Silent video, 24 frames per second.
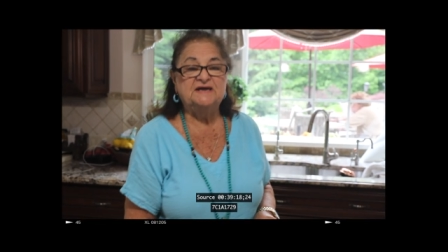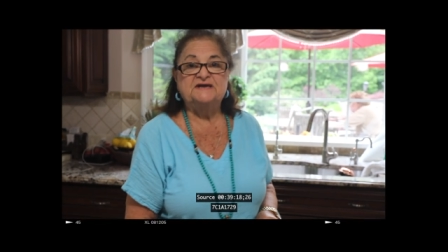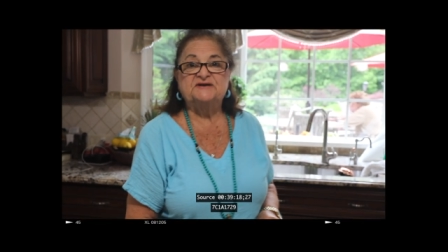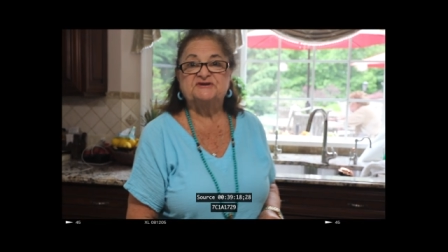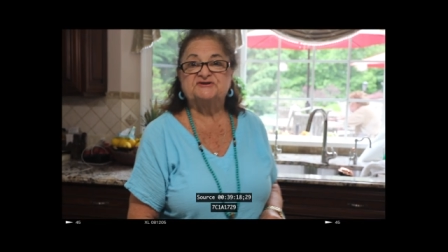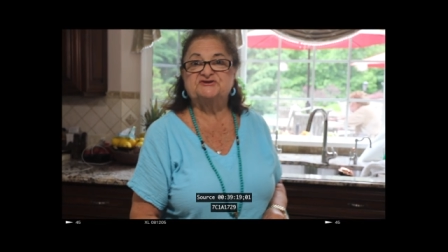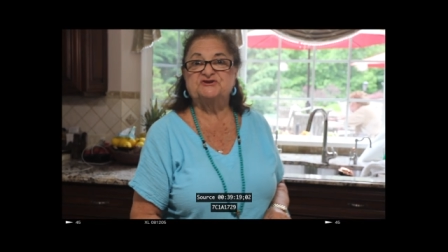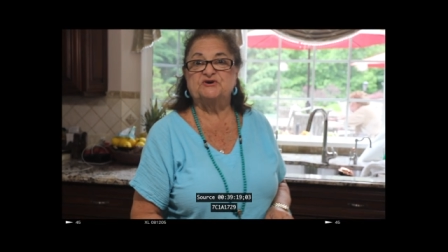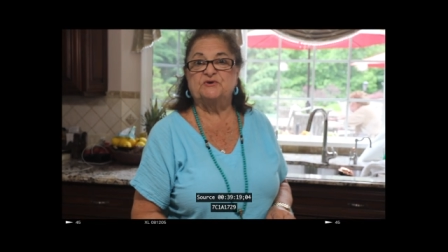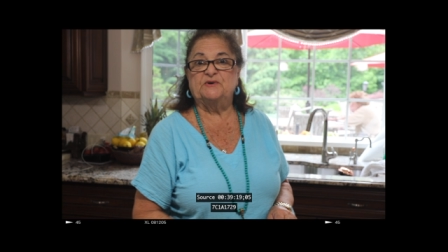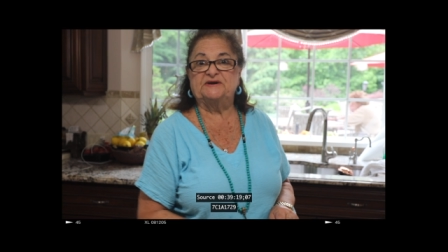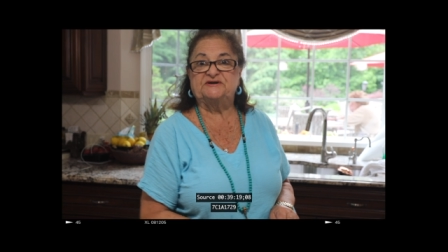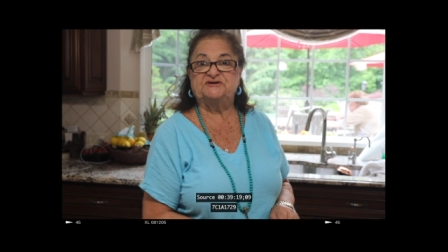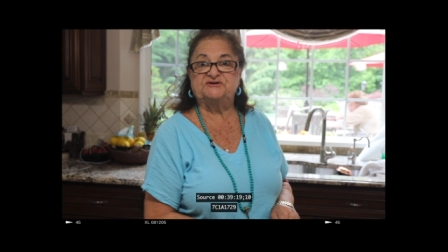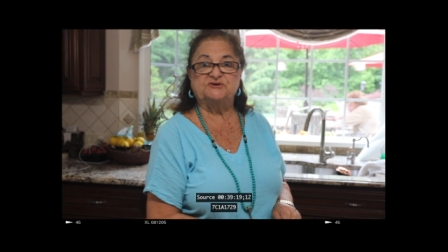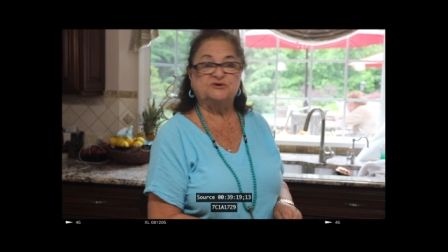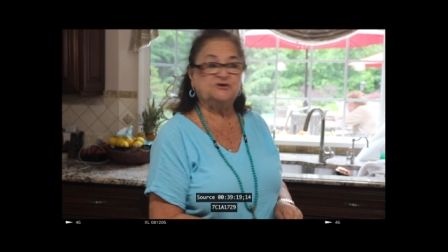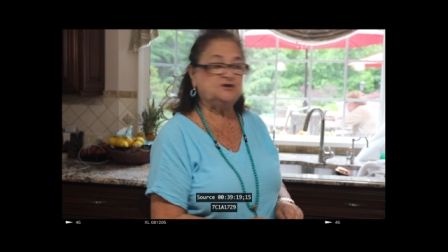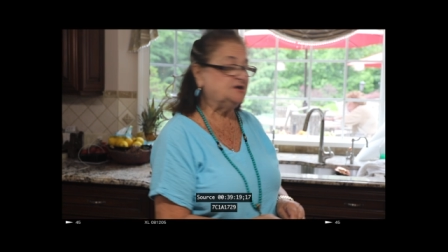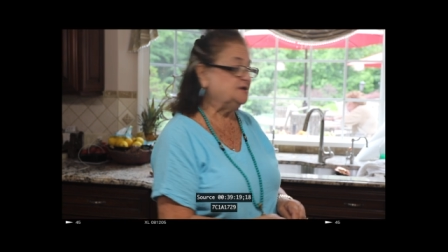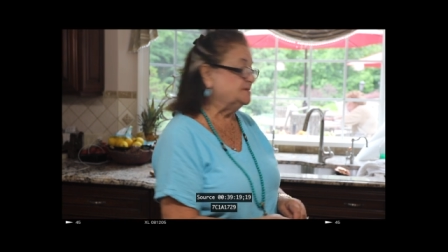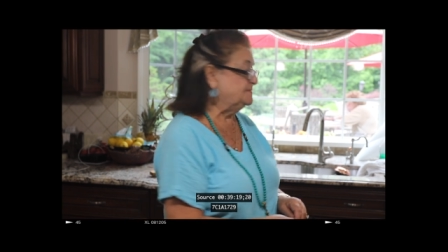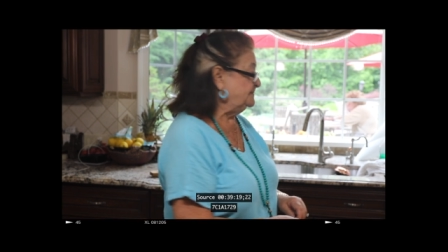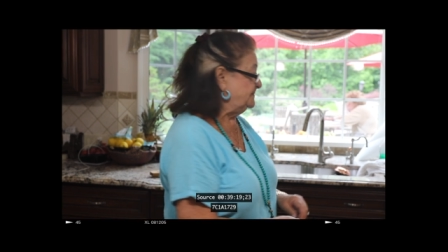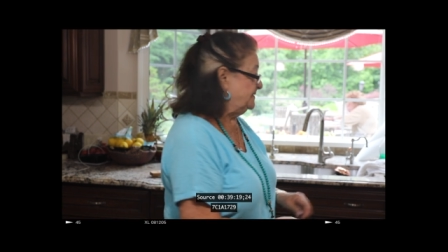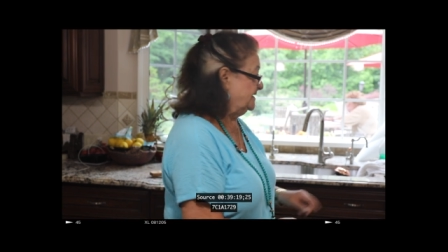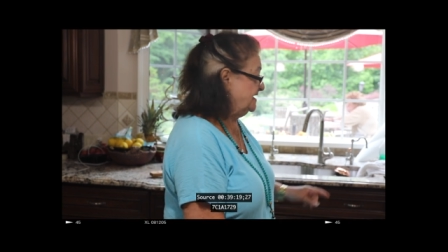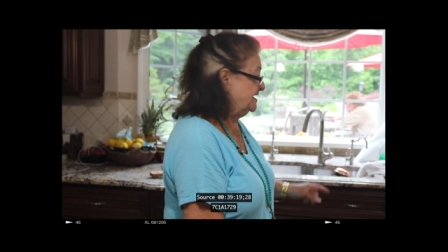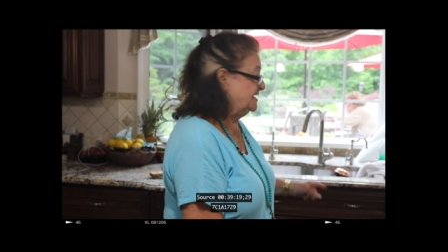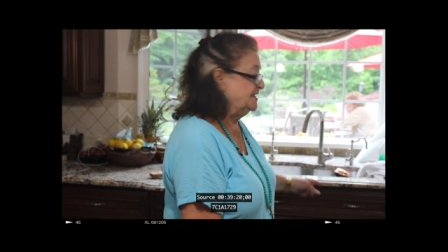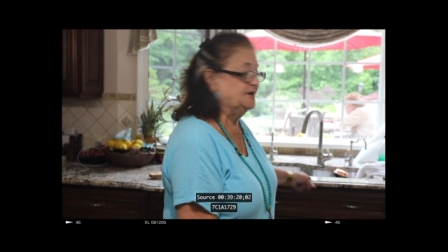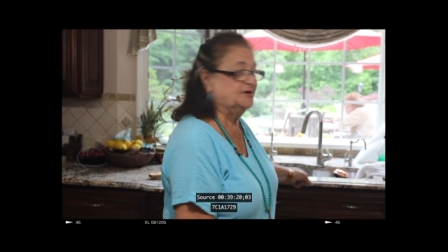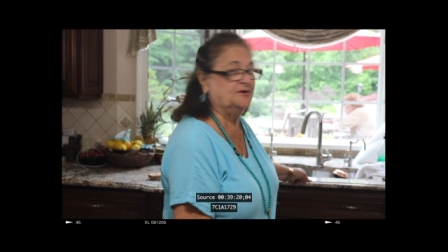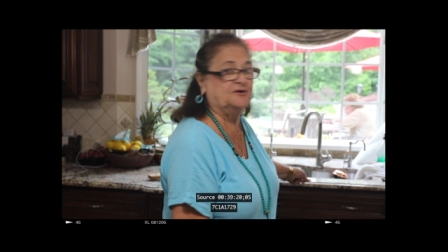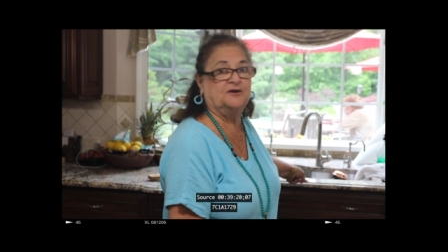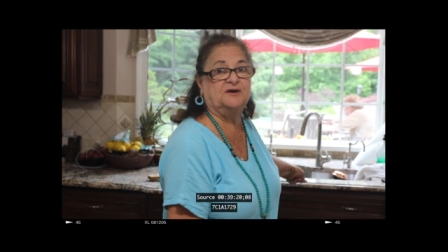So I took a
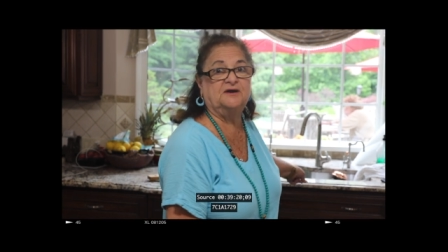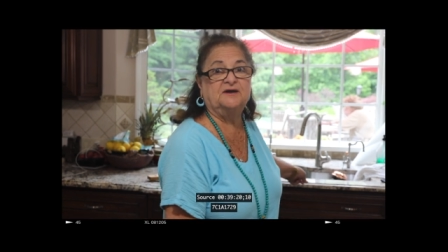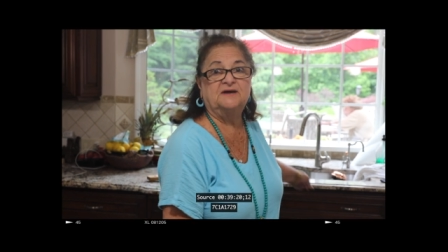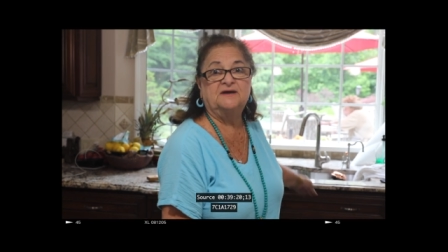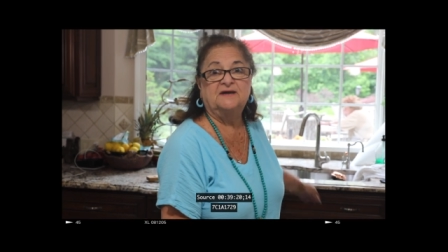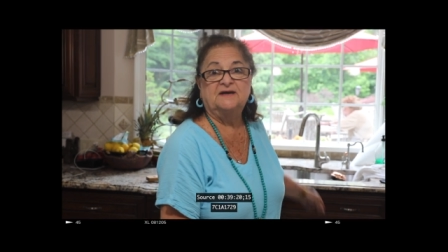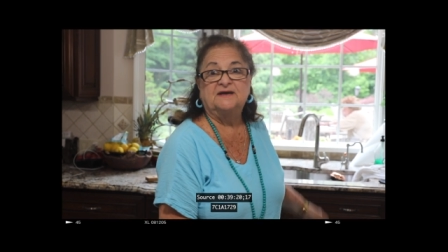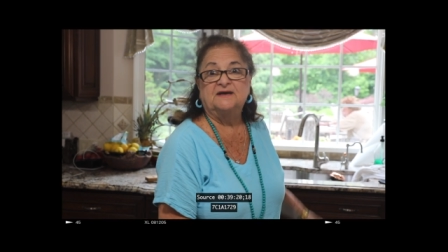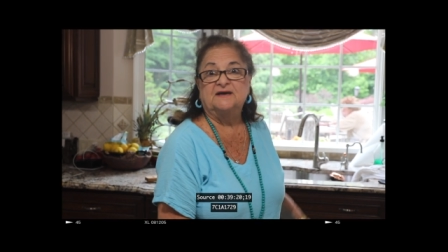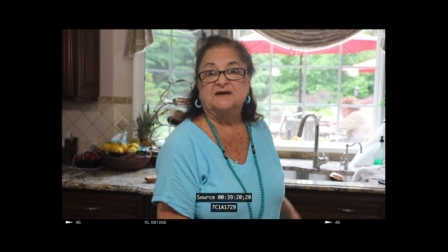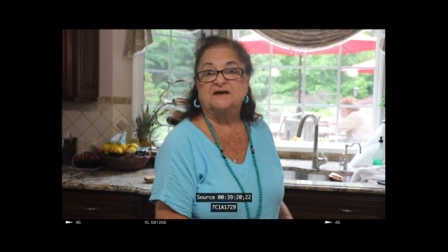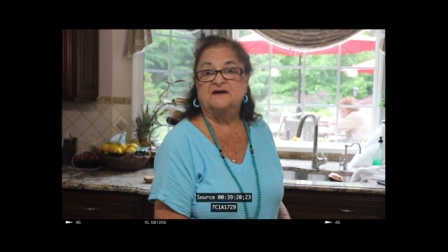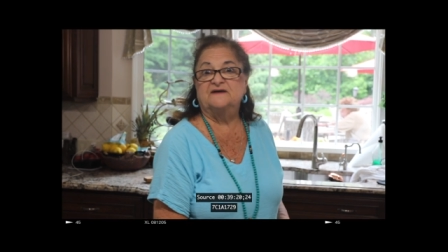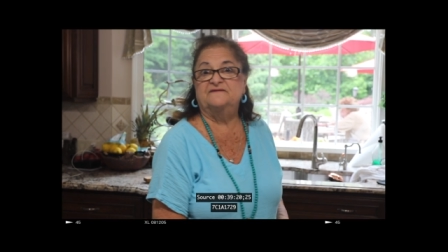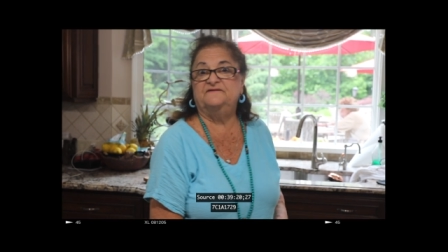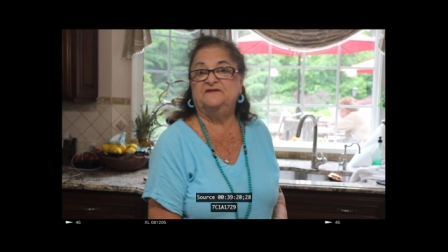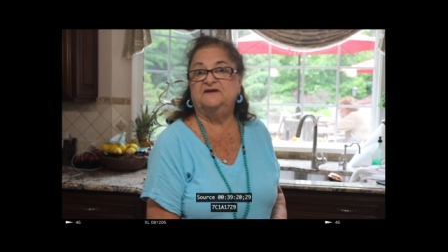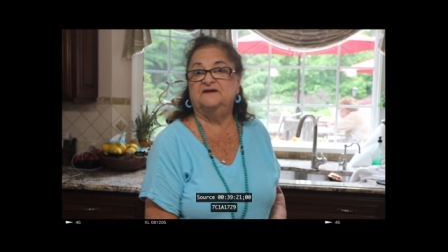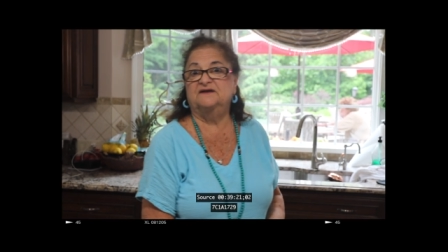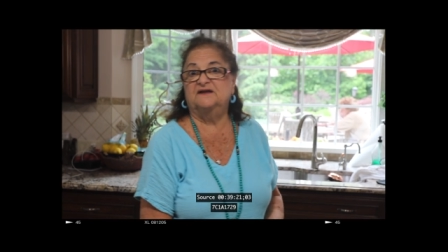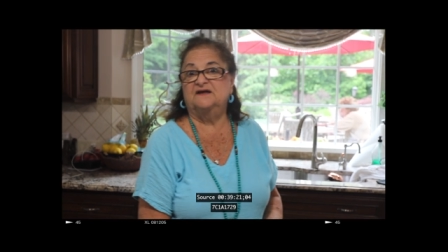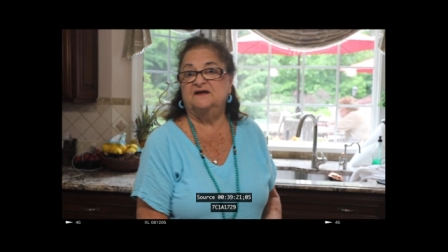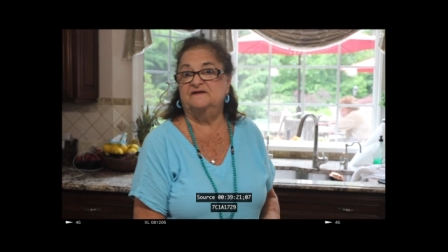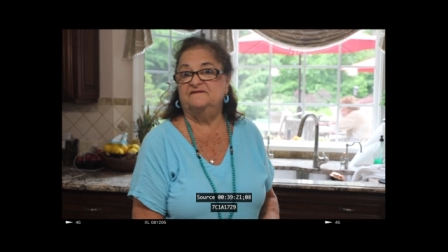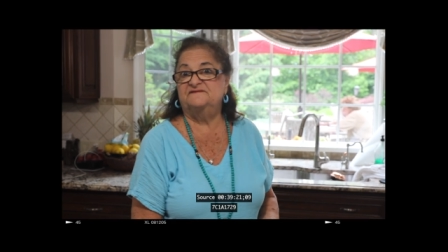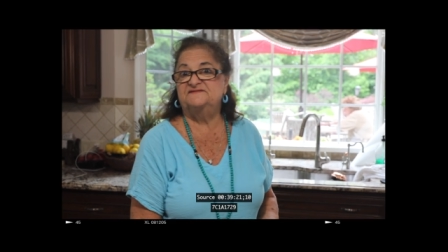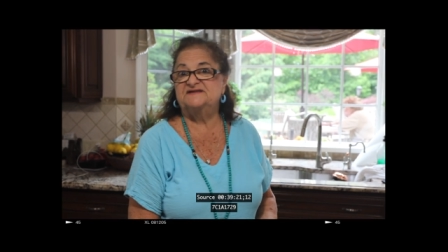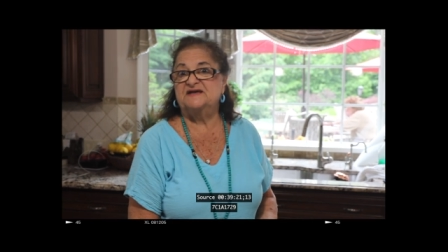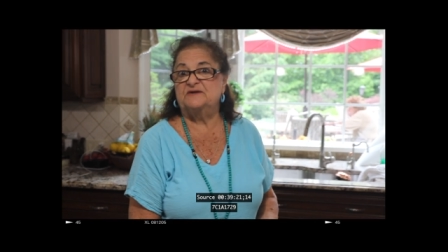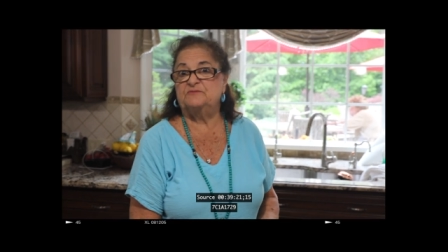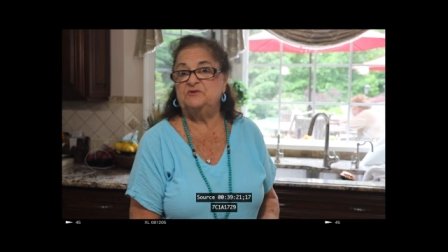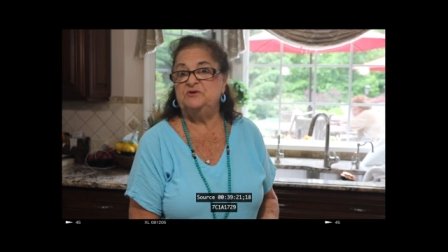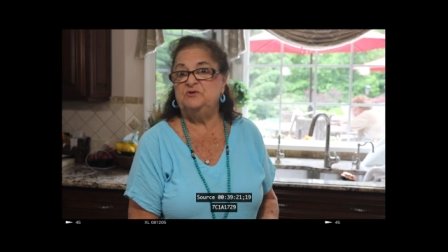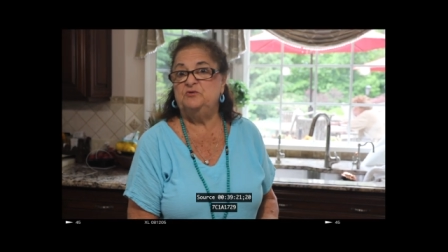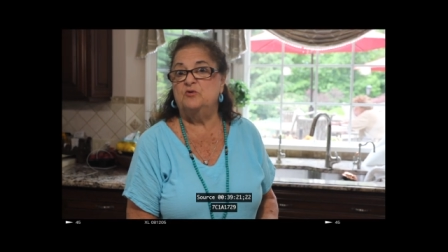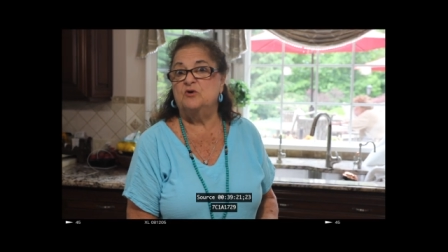pair of gloves
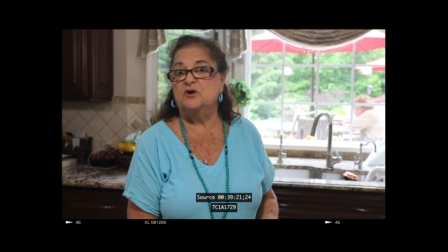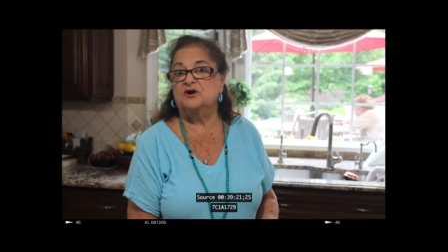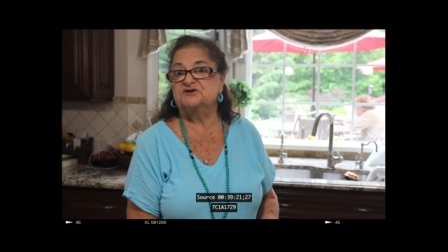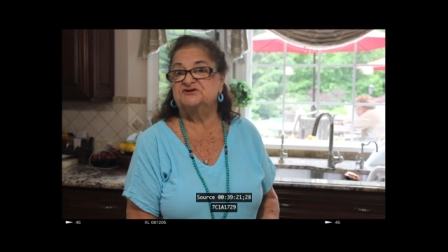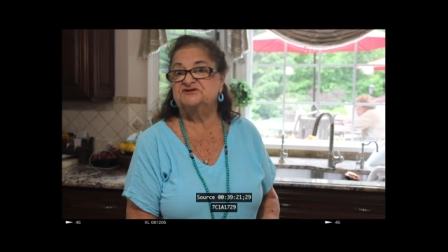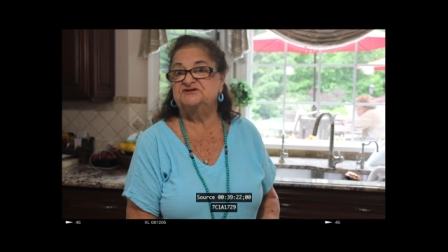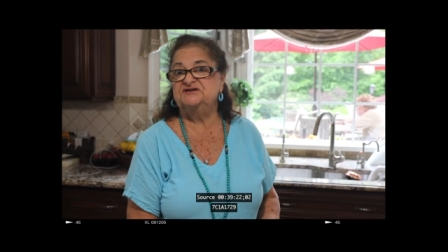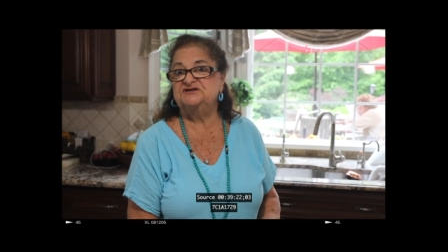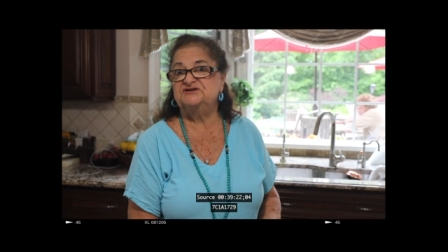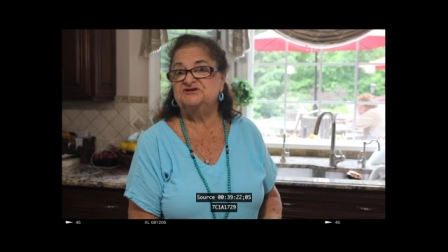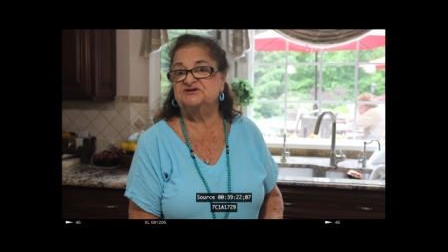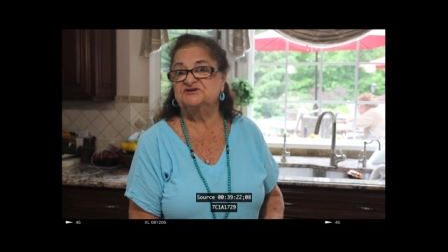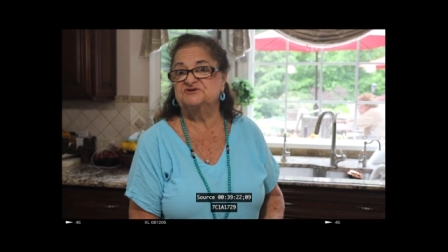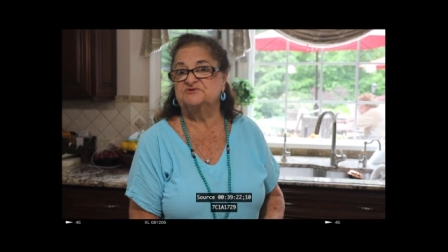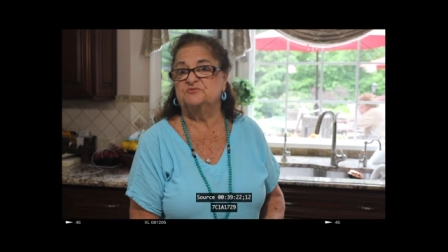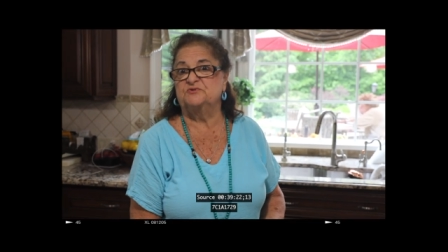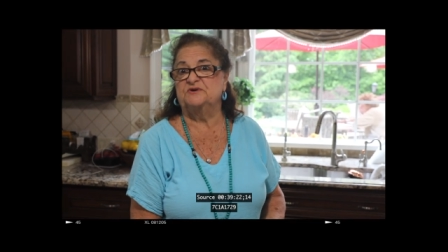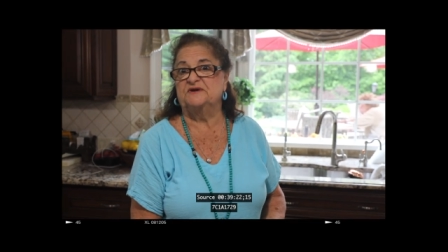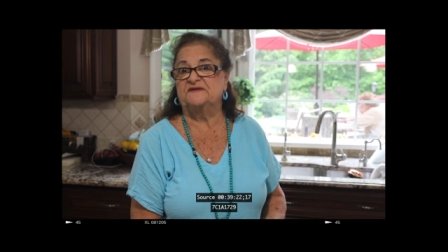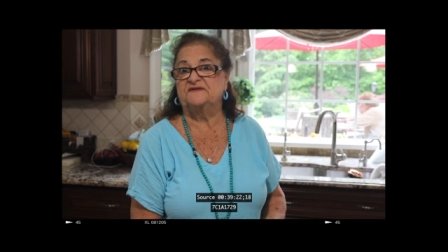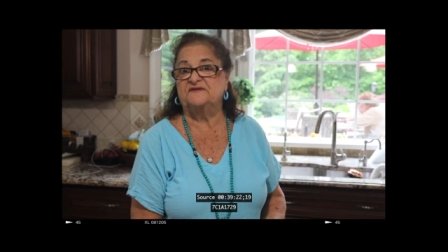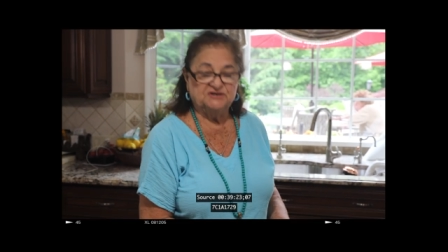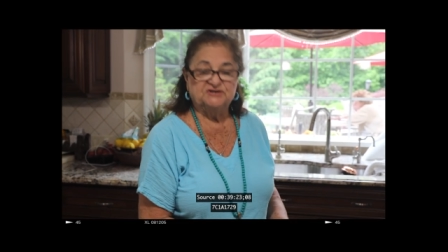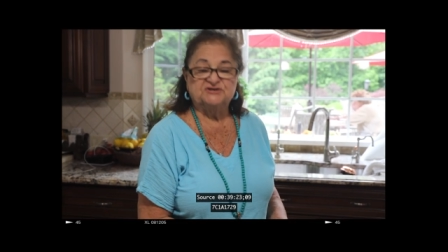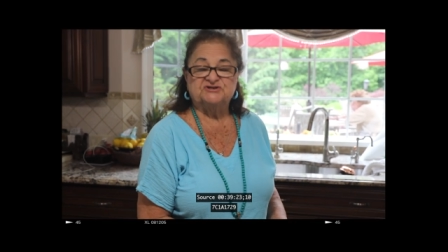that we wash dishes with.